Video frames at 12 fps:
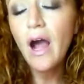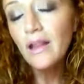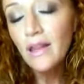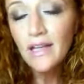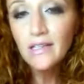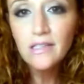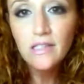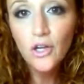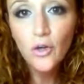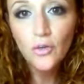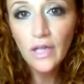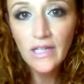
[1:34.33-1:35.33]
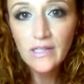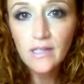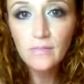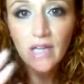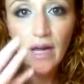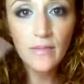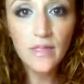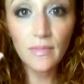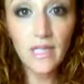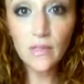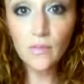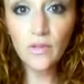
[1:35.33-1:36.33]
I like to go light sometimes. It
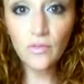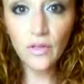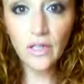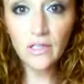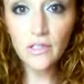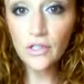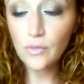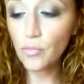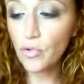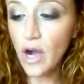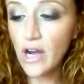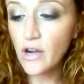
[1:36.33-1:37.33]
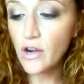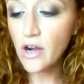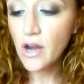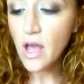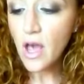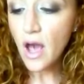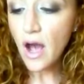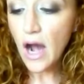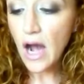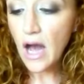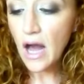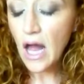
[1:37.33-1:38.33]
makes me feel just brighter.
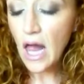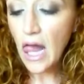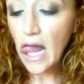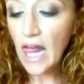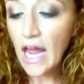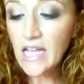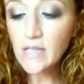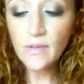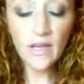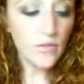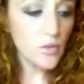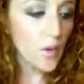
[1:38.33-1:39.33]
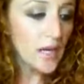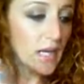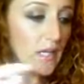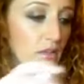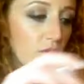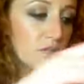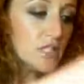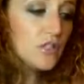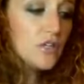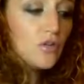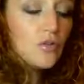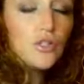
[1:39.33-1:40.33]
SPF 20, the reason
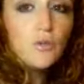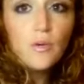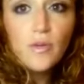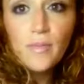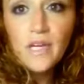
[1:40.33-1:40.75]
you don't do it with